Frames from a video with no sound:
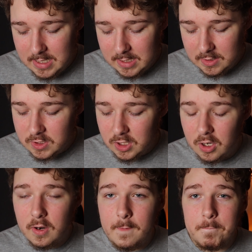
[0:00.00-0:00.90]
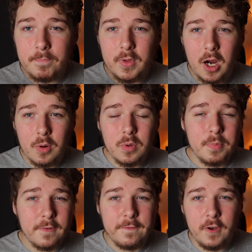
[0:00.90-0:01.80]
So I would
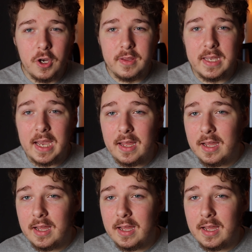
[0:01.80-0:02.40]
prefer the